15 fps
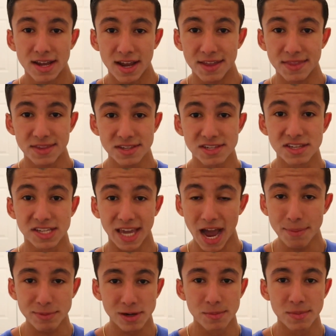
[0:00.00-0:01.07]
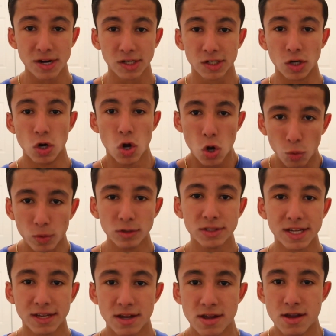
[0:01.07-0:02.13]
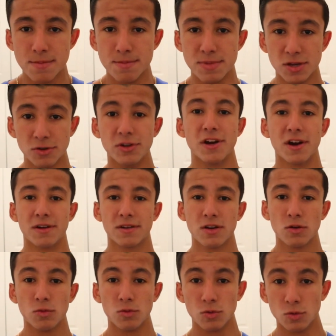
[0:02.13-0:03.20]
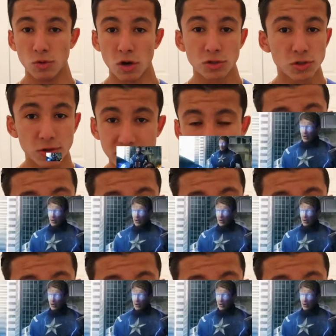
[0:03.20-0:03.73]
And this is Captain America wielding Mjolnir, also known